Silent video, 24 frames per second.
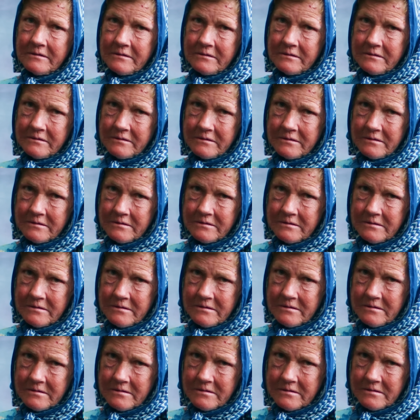
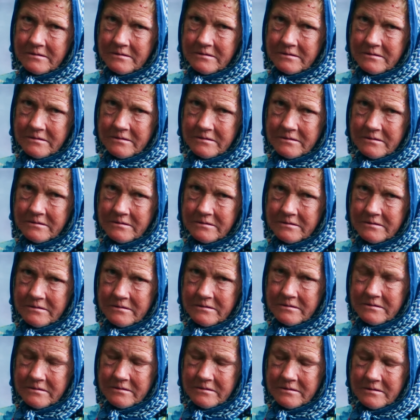
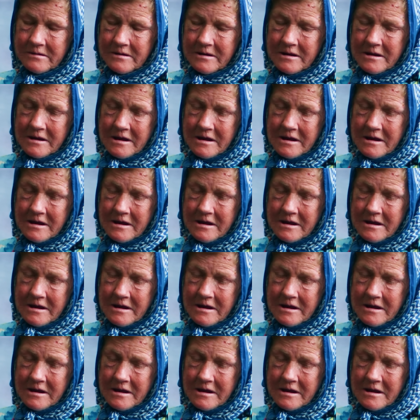Nobody speaks.